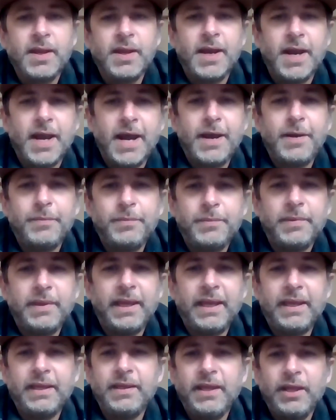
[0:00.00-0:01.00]

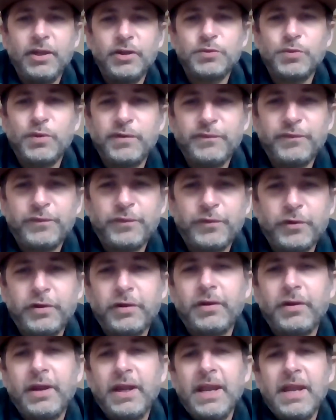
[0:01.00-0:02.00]
And here's one
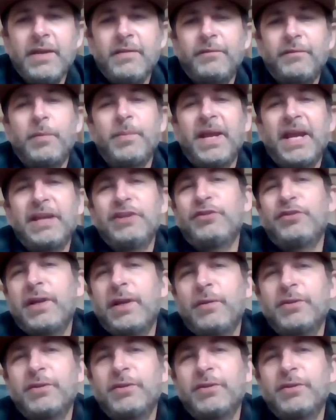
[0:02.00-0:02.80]
from Andrea,